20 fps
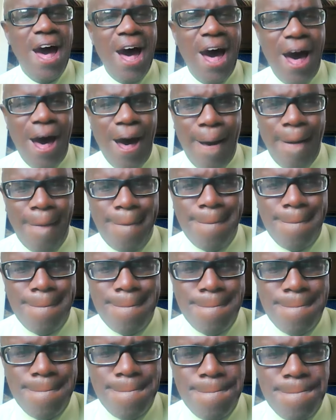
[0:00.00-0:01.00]

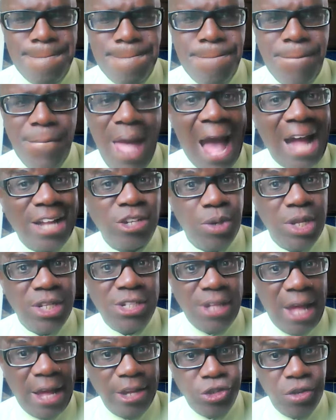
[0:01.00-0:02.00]
um, actually
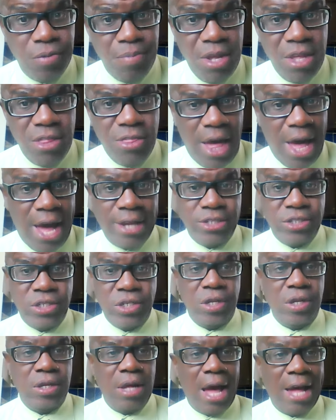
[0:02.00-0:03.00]
said to me that
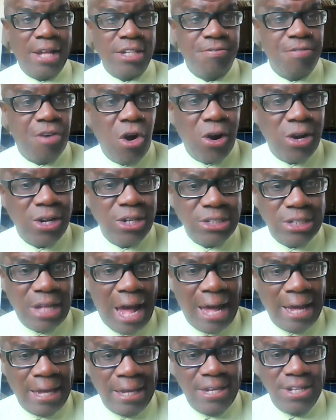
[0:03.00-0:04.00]
as far as
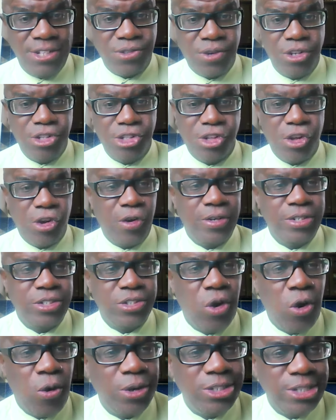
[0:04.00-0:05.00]
I, he's
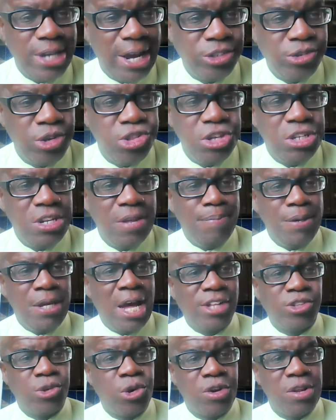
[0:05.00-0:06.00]
concerned, our debt to GDP
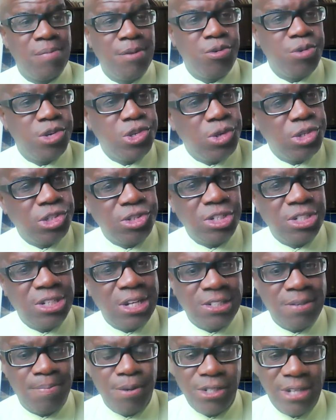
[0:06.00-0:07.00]
has already been reduced to
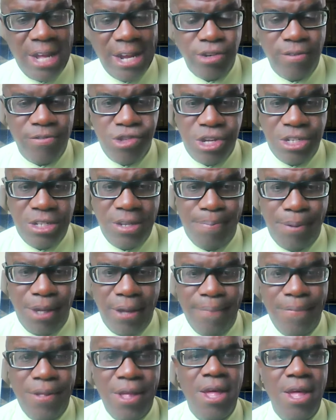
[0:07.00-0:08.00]
60% of
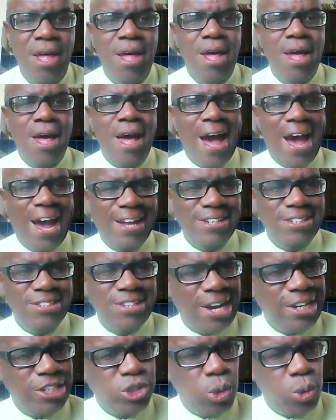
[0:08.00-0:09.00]
GDP. And
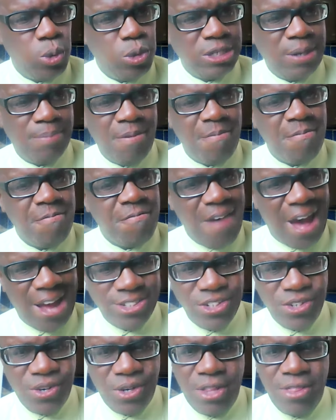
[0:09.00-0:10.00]
I told him
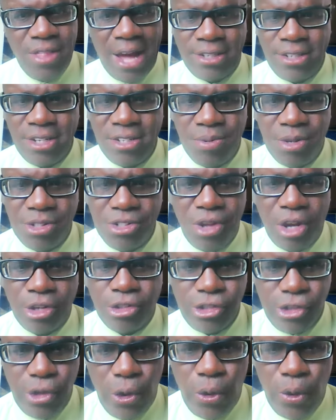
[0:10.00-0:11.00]
emphatically that it was
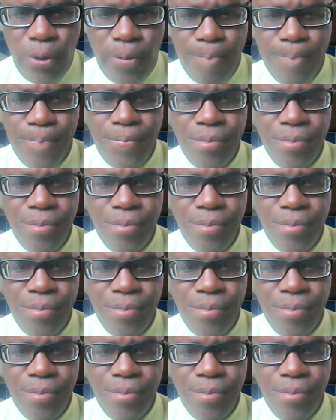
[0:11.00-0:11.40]
not so.